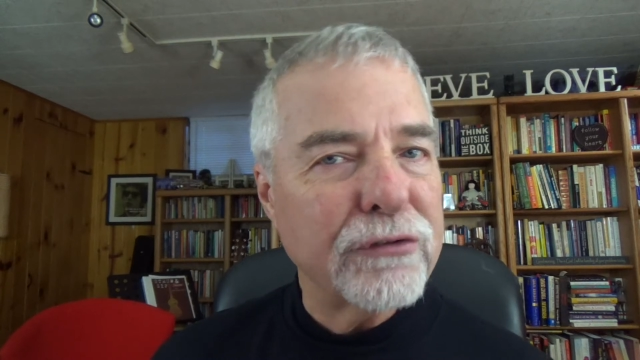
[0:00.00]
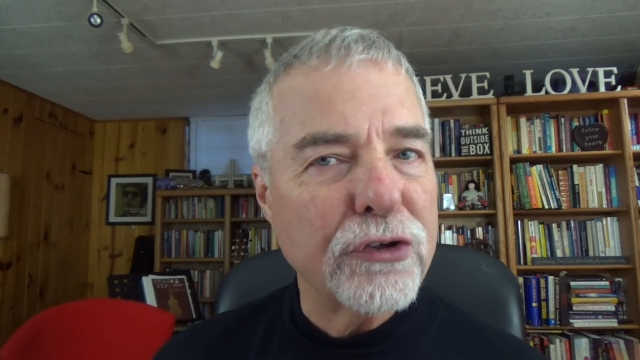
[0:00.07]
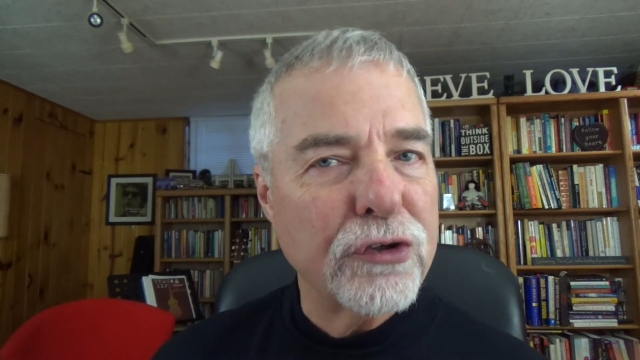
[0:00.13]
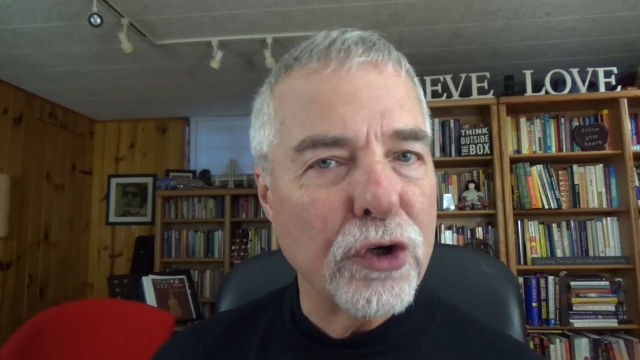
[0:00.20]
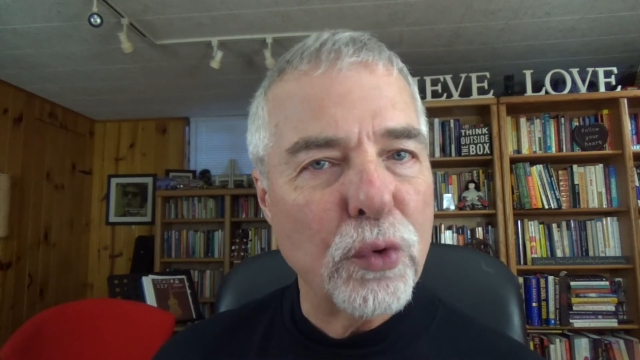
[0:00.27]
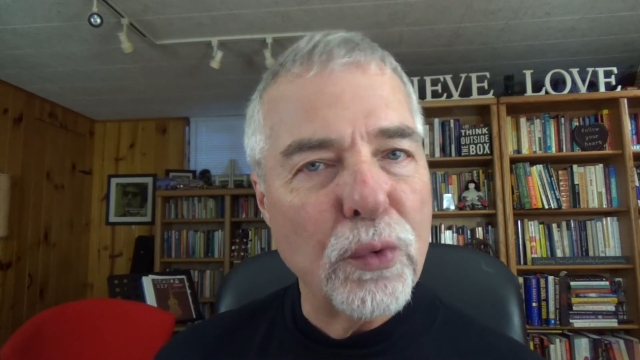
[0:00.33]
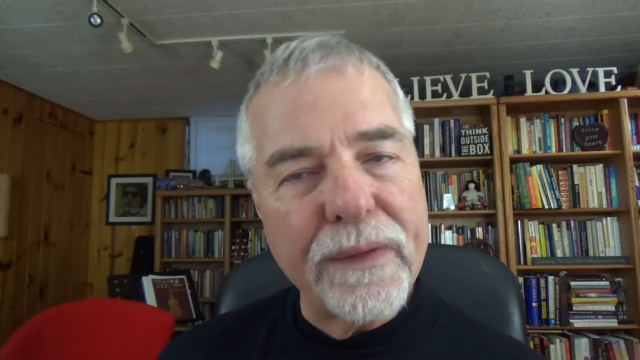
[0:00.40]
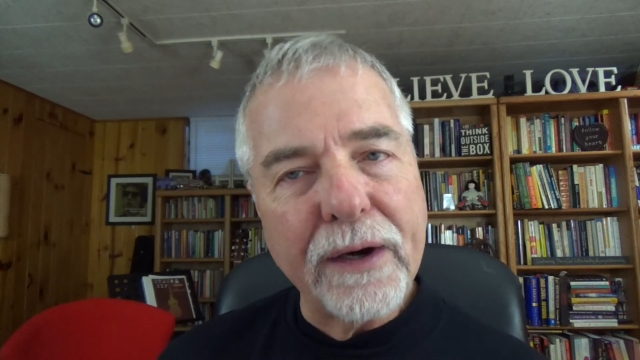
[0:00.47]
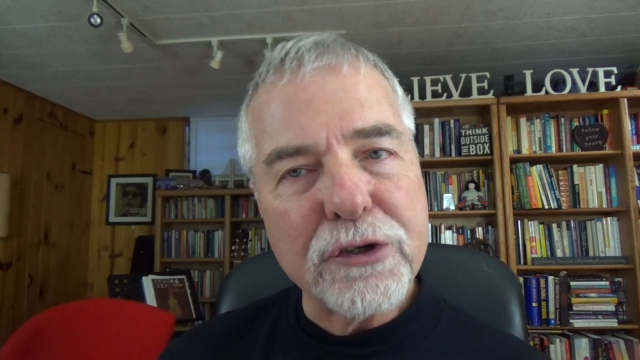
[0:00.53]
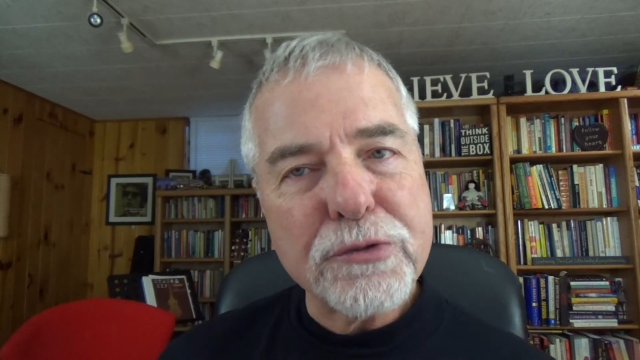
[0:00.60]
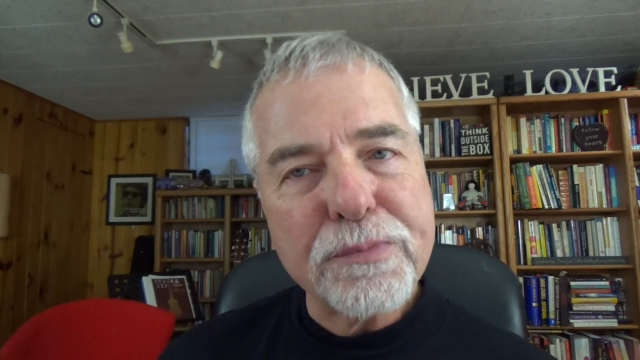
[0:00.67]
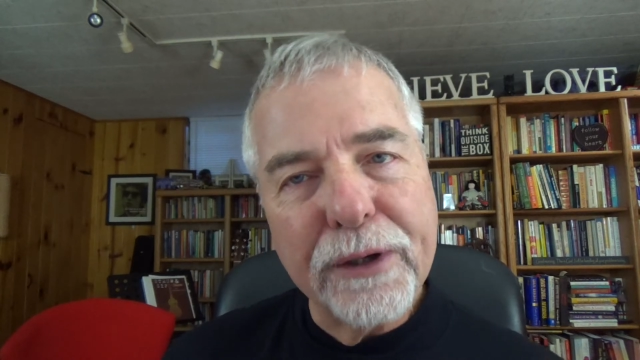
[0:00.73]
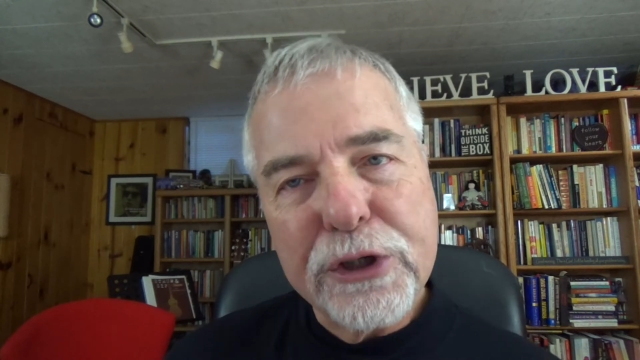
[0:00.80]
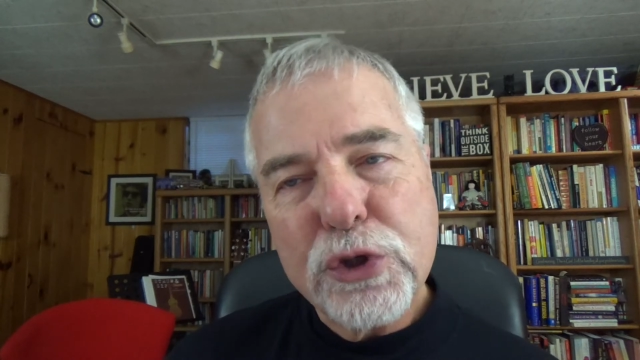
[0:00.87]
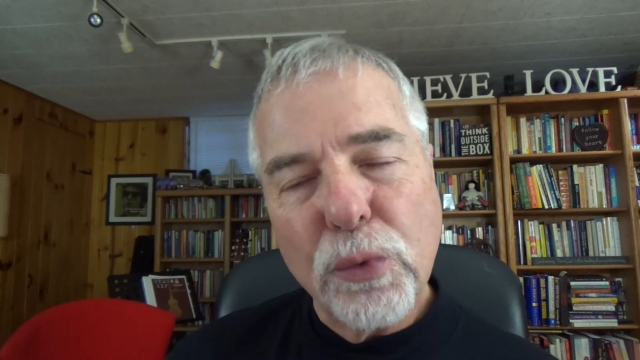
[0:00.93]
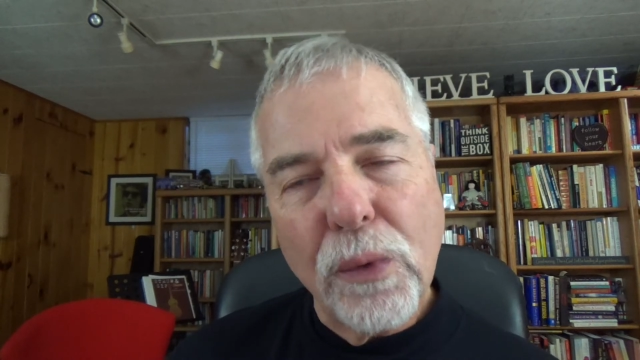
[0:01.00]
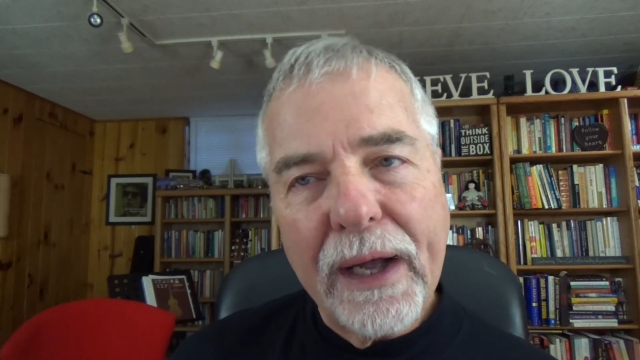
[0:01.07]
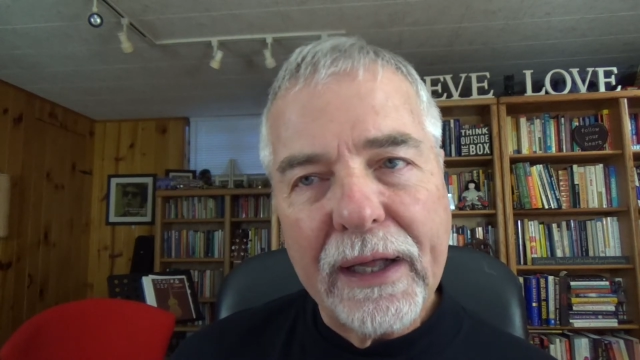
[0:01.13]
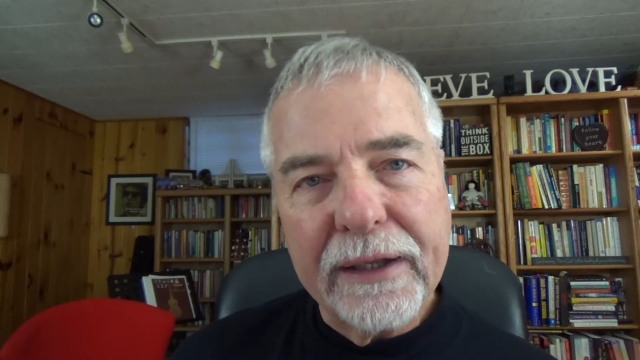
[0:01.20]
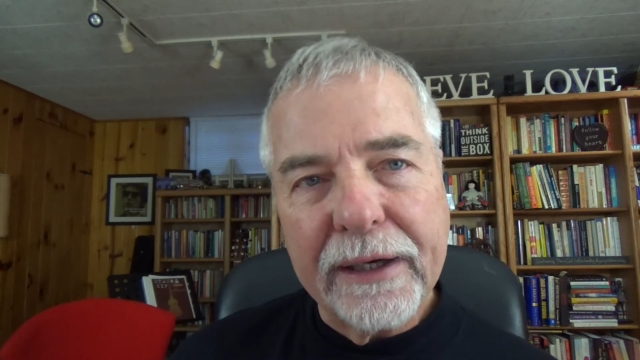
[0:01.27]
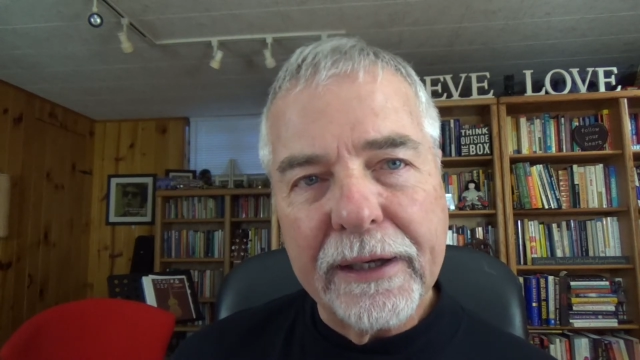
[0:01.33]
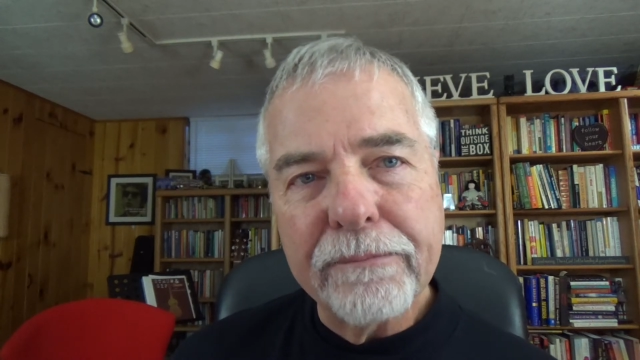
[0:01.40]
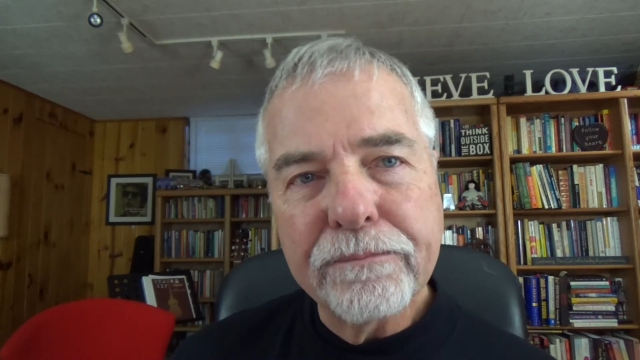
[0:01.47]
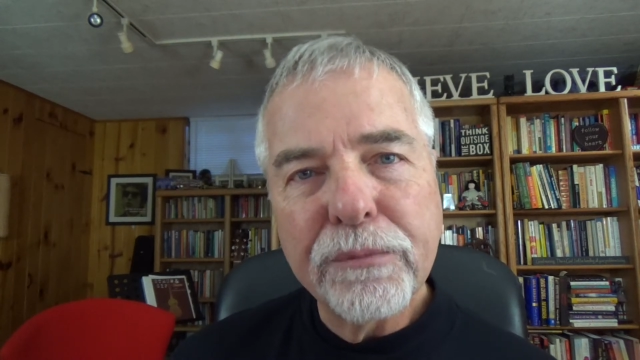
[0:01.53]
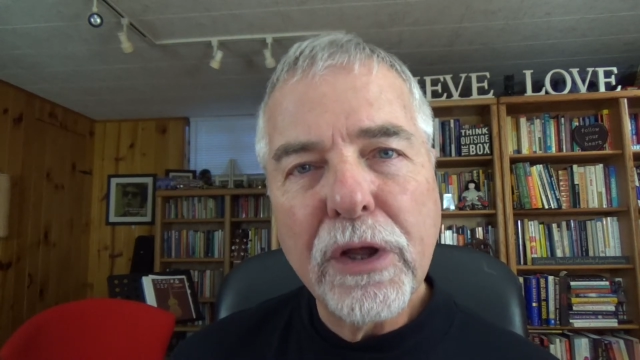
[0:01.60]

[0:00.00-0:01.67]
to do with our spirituality?